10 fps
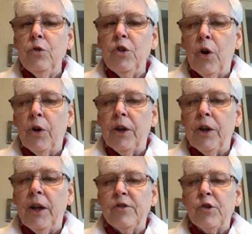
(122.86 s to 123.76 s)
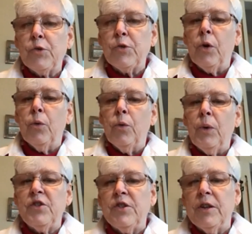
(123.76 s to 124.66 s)
organizers were
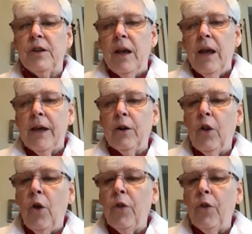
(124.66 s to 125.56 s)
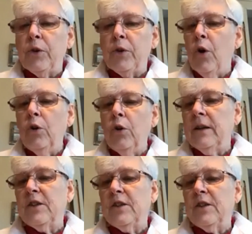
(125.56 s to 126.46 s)
arrested, and although there were no links
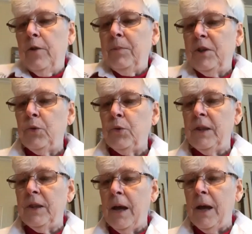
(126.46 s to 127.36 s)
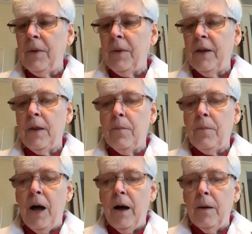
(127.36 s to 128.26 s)
found between them and the bomb,
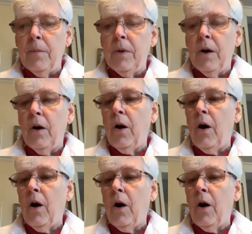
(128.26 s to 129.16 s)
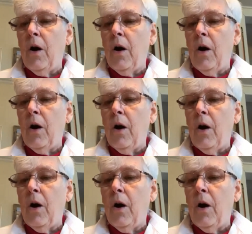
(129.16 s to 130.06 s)
all were convicted
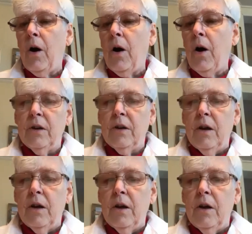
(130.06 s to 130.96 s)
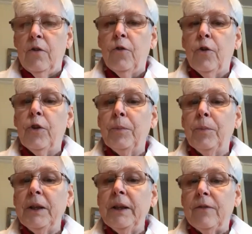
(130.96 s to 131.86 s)
for their beliefs rather than their
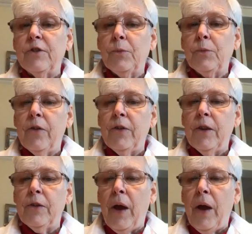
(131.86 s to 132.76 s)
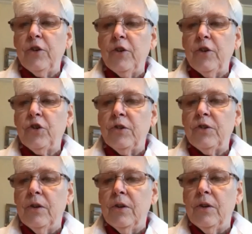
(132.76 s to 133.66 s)
actions. 3 were
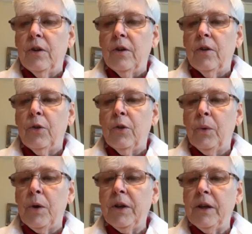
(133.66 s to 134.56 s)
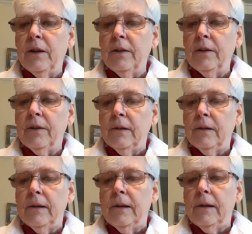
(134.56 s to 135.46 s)
killed, 1 committed
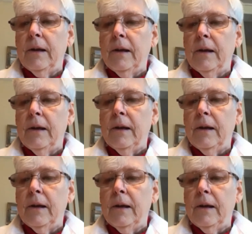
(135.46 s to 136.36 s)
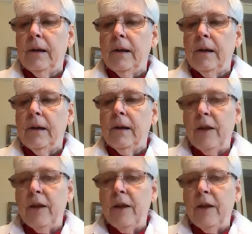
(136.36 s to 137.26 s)
suicide, and 3 were sentenced to
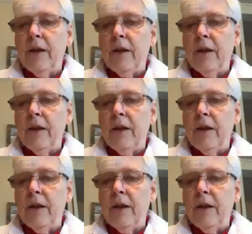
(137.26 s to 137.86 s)
life in prison.